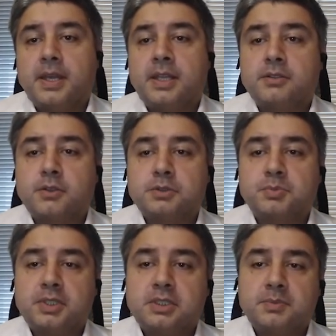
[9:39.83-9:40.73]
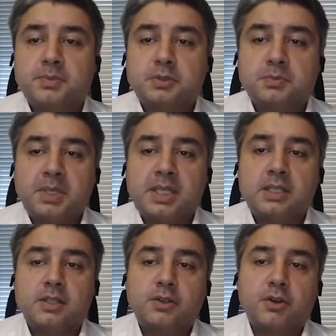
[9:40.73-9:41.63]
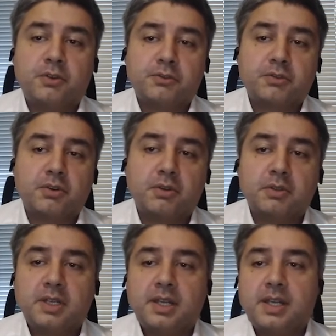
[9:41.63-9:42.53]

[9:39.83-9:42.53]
and those principles being control,